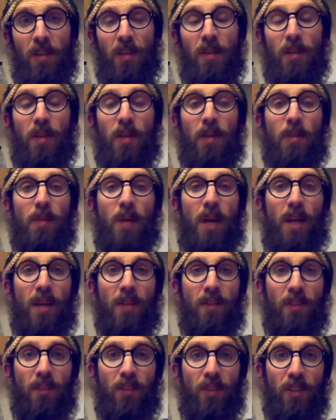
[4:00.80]
the
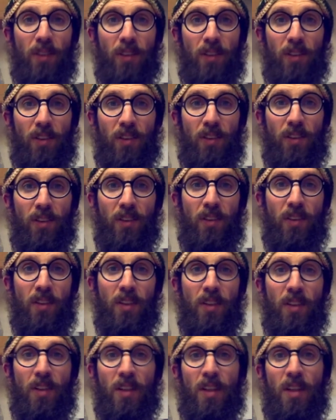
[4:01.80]
mindfulness,
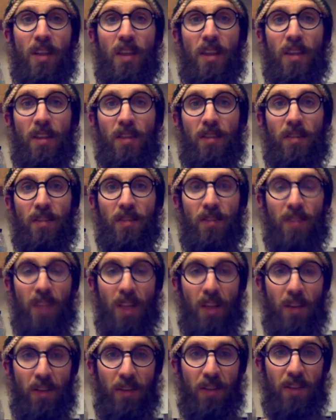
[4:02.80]

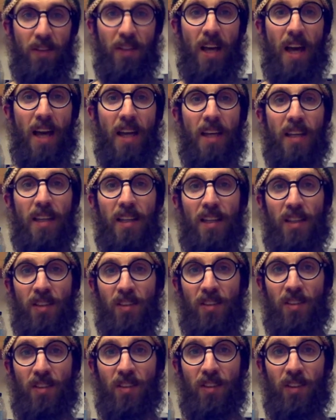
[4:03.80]
healthy diet, and
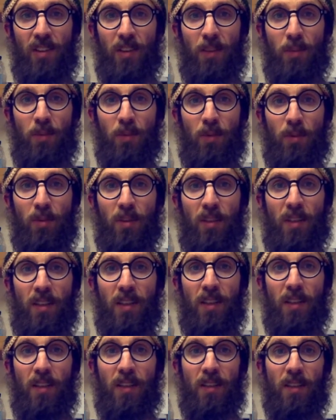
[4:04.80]
sleep
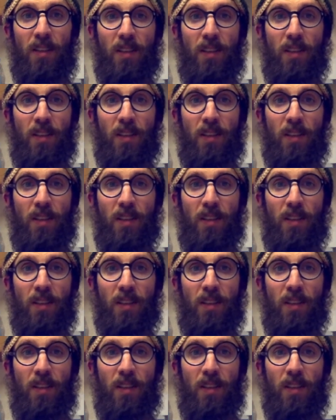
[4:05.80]
routine,